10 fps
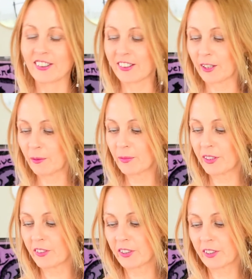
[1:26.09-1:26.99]
step
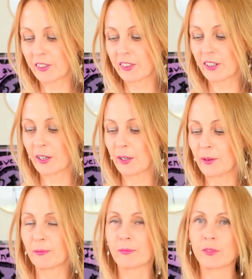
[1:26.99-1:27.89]
is just
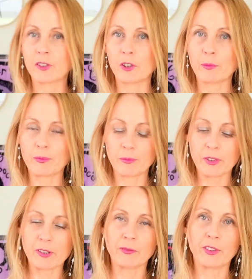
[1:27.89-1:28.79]
chop
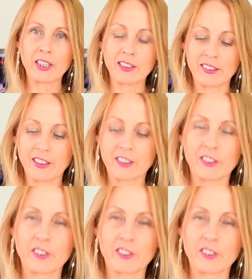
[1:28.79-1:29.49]
some vegan dark